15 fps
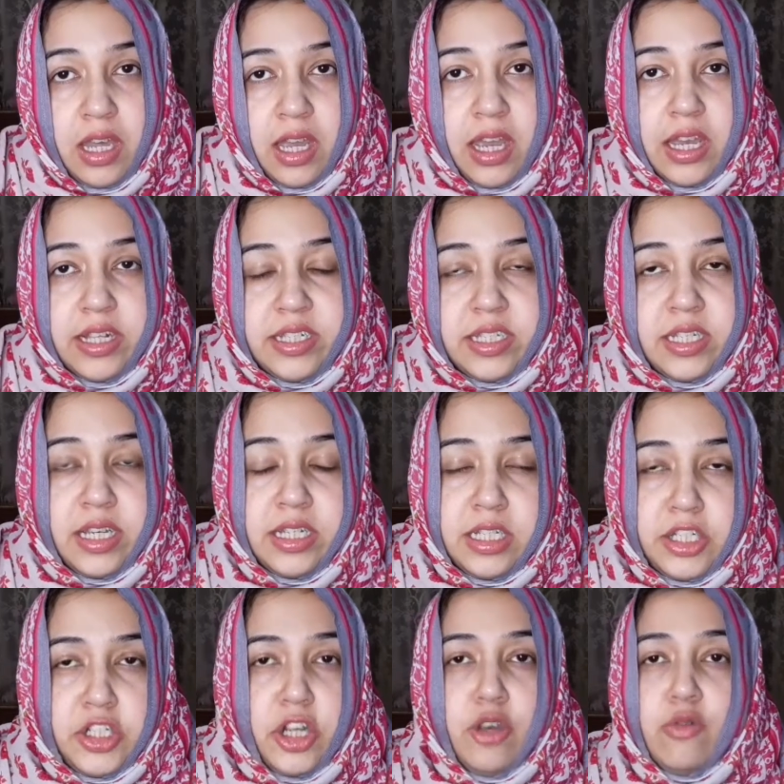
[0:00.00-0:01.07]
heads
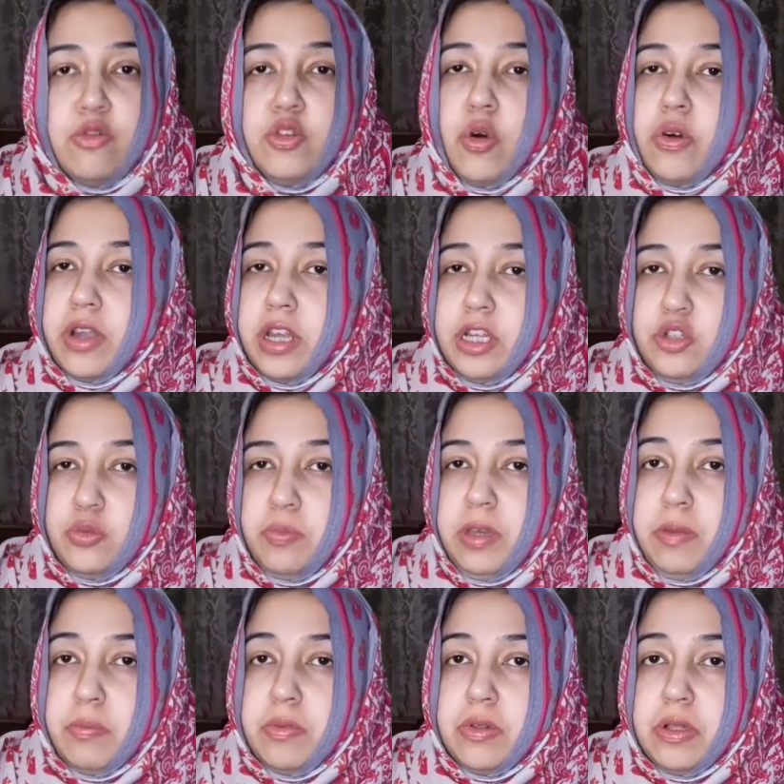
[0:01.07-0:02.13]
instead of talking to
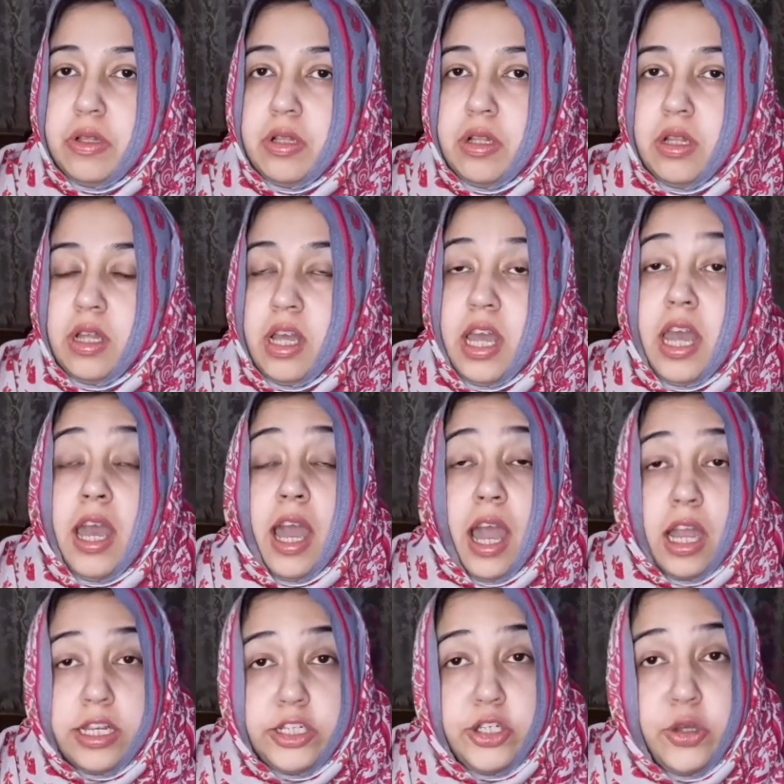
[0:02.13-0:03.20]
people.
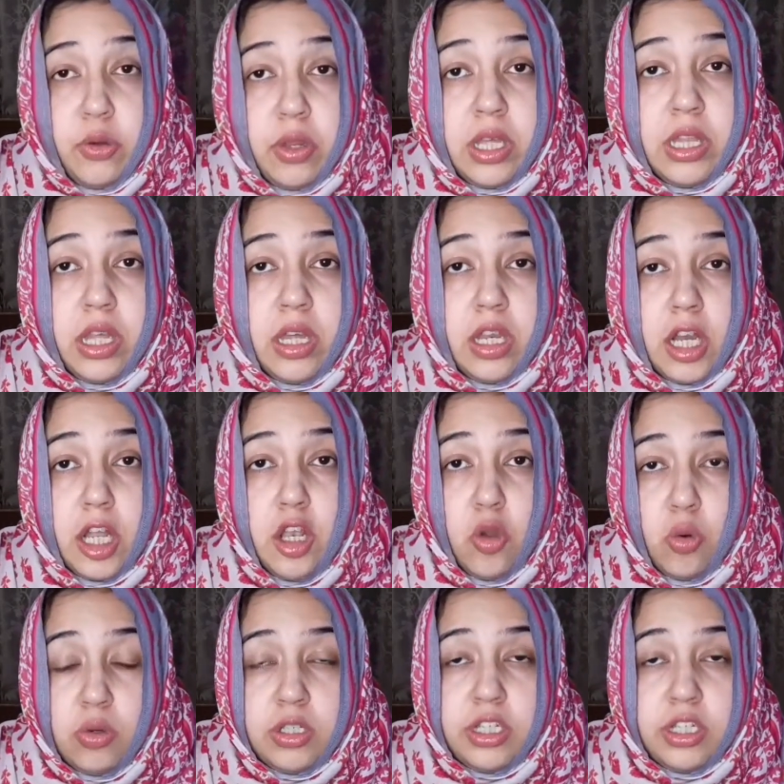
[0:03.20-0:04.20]
And during their alone